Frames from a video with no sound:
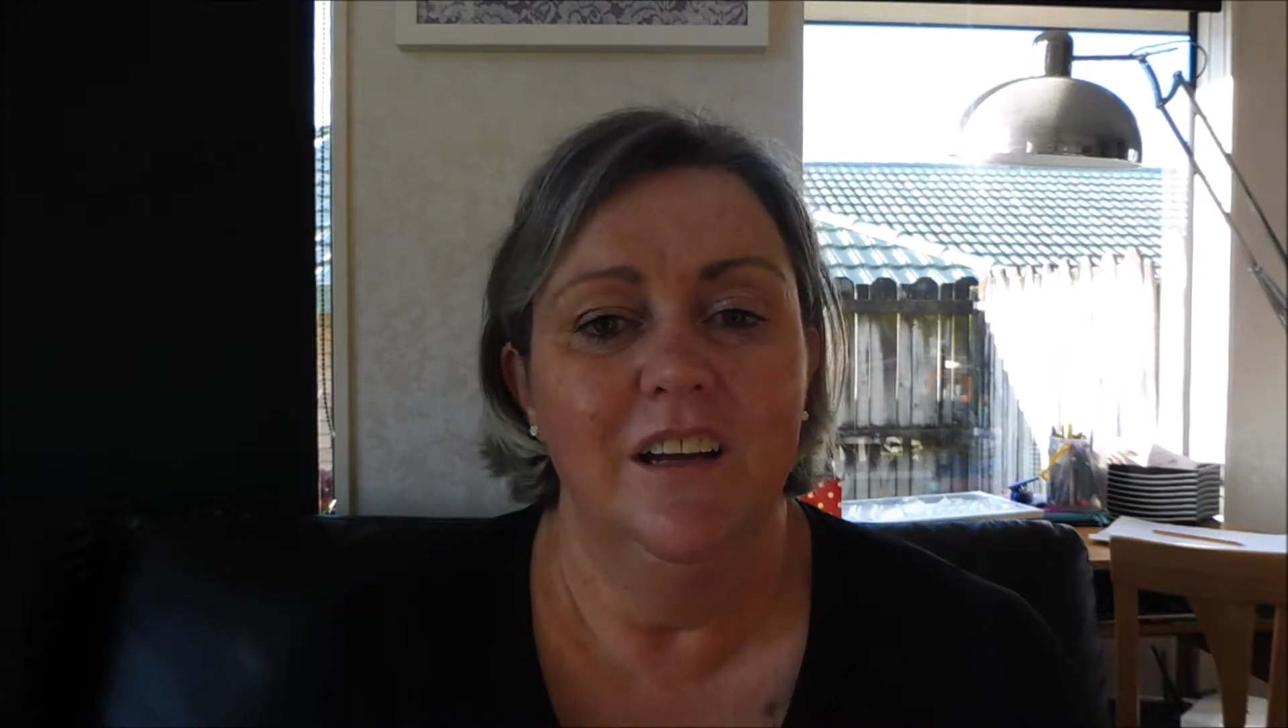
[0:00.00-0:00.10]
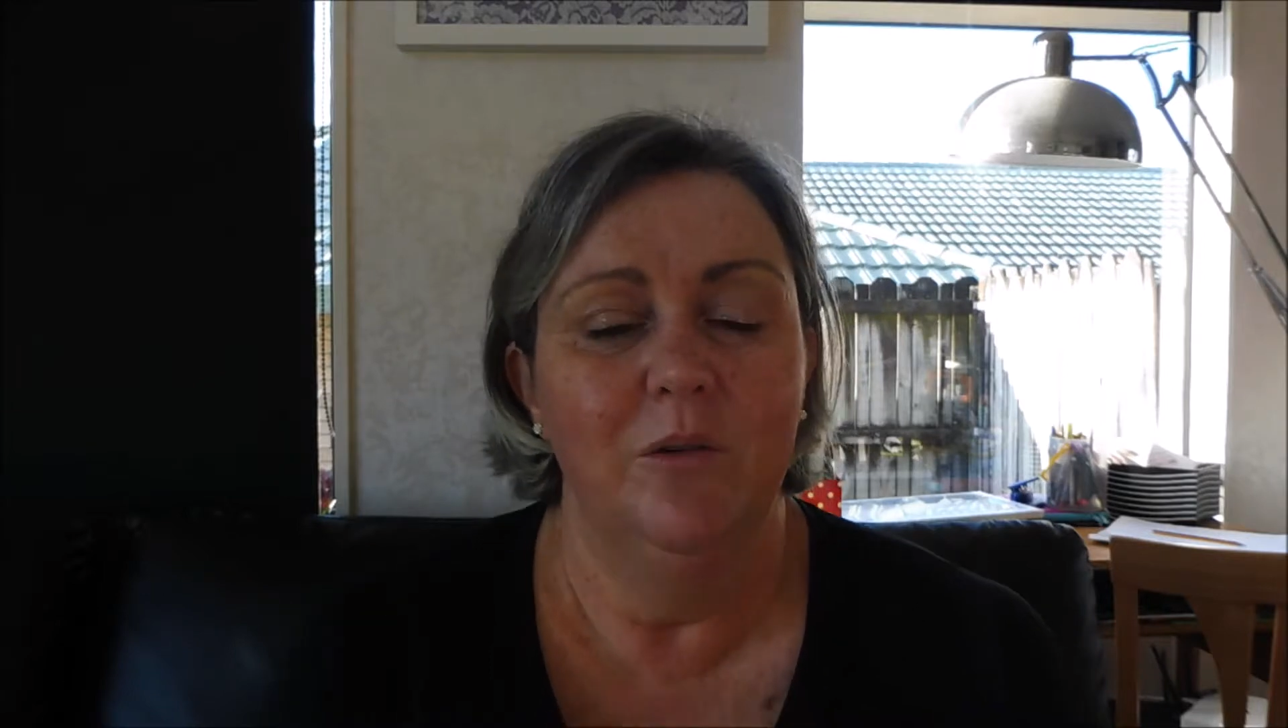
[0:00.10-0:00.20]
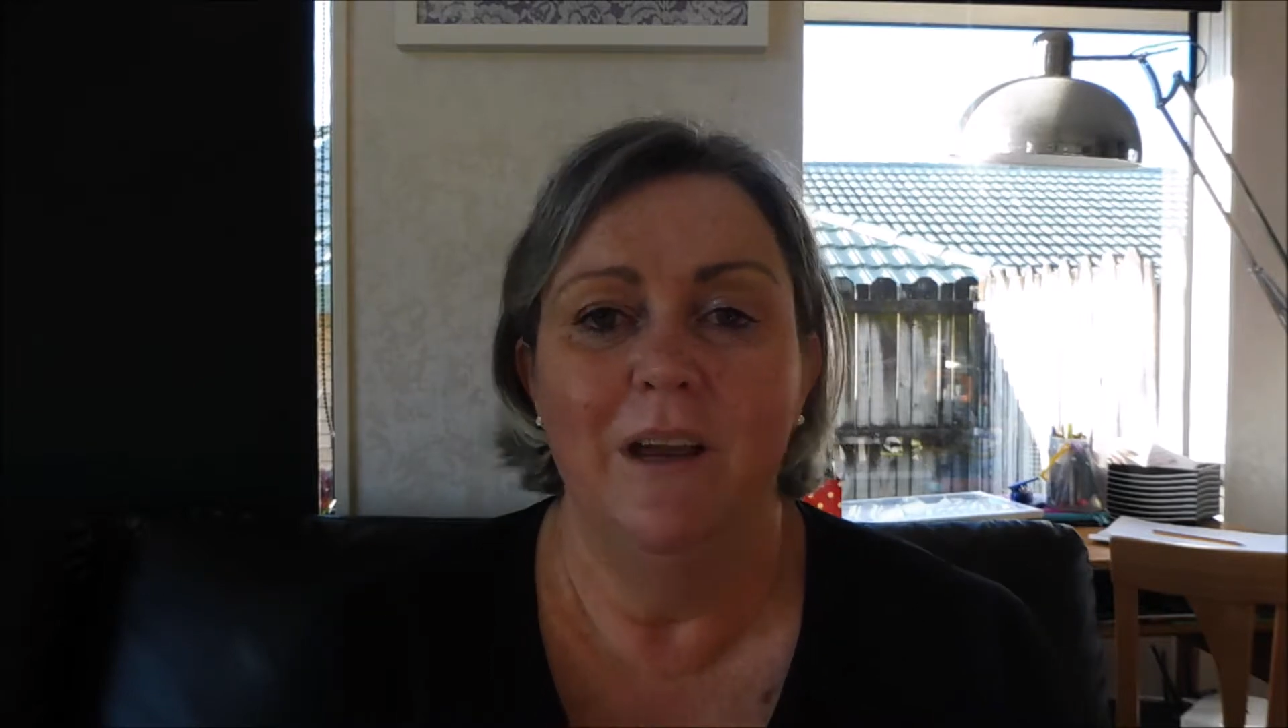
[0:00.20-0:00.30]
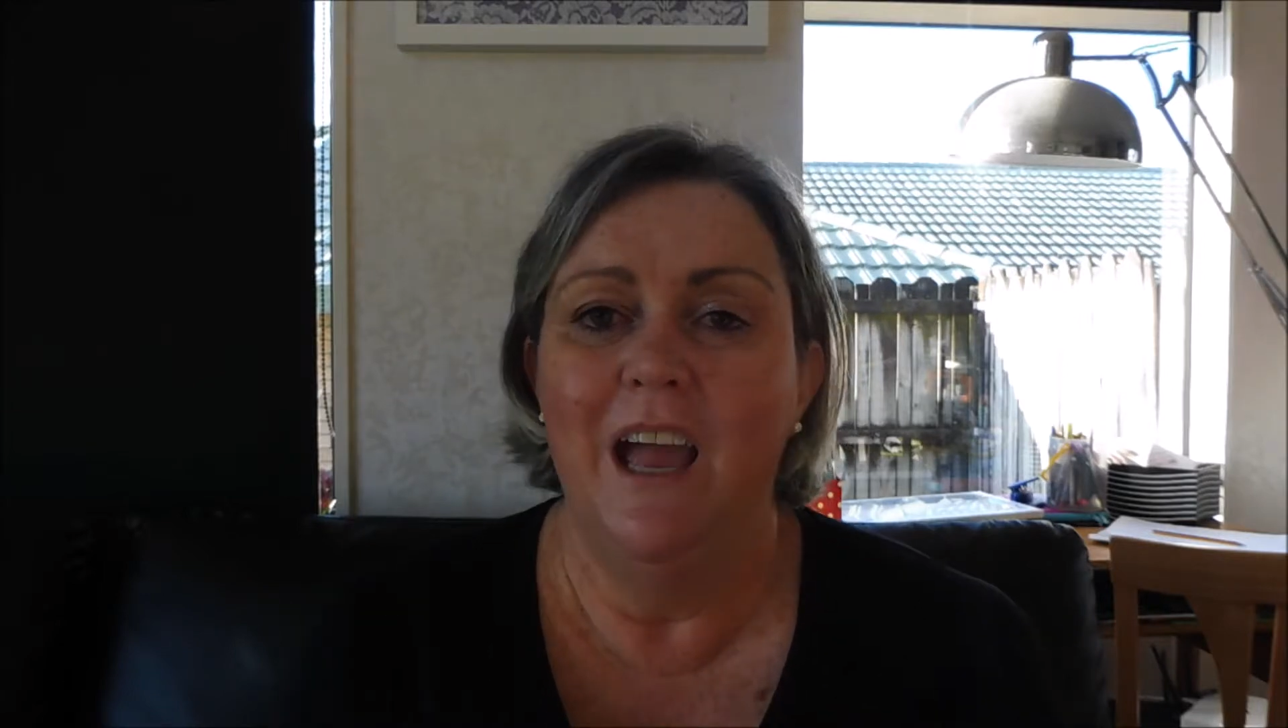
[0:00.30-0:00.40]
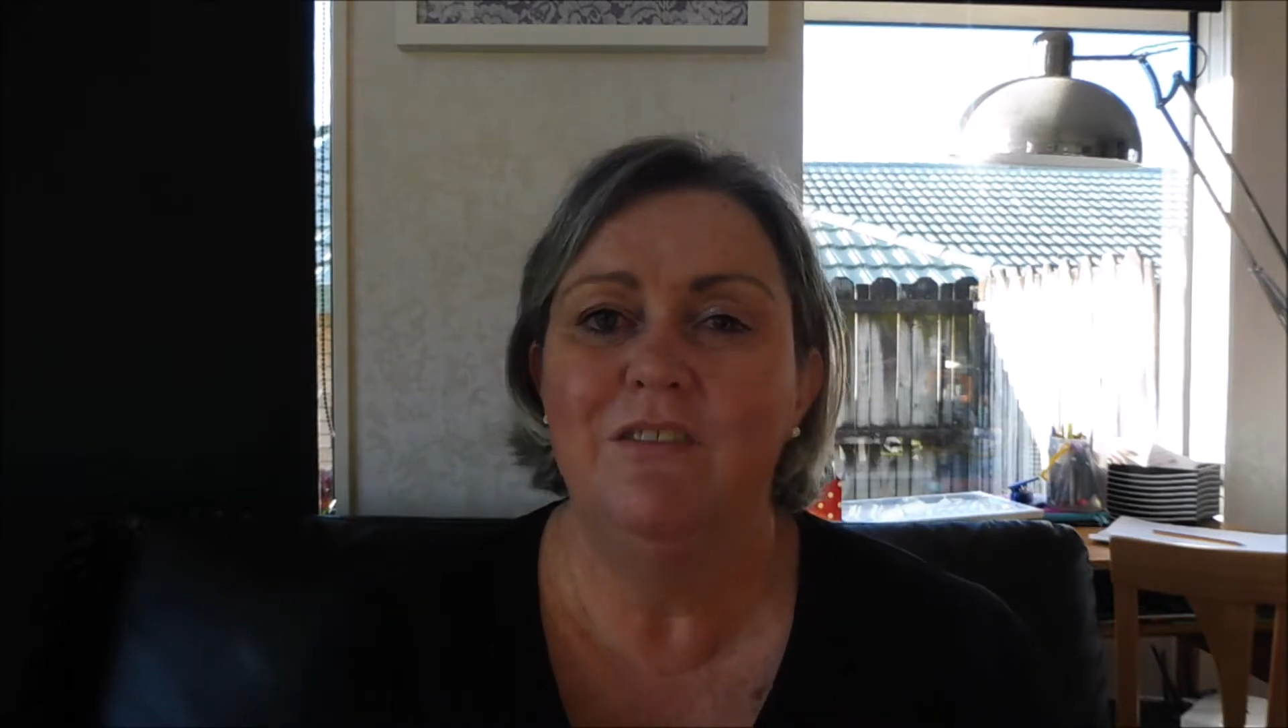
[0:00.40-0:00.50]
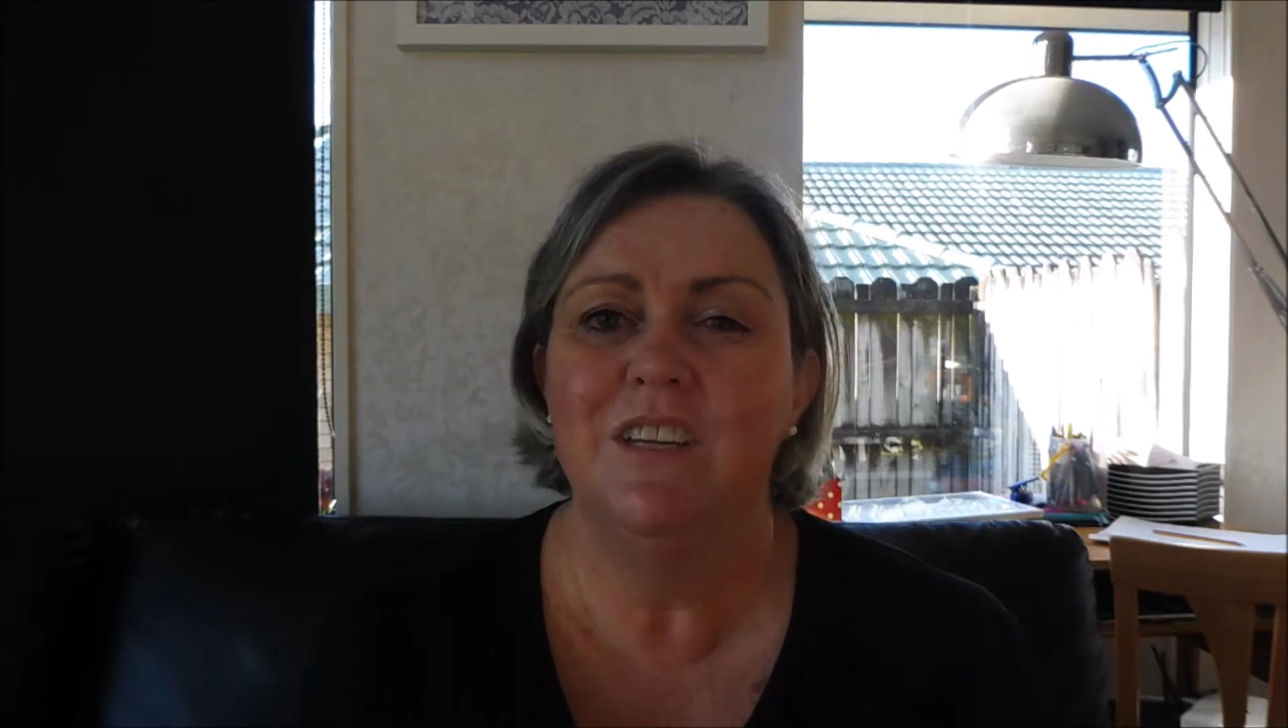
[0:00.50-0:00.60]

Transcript: we have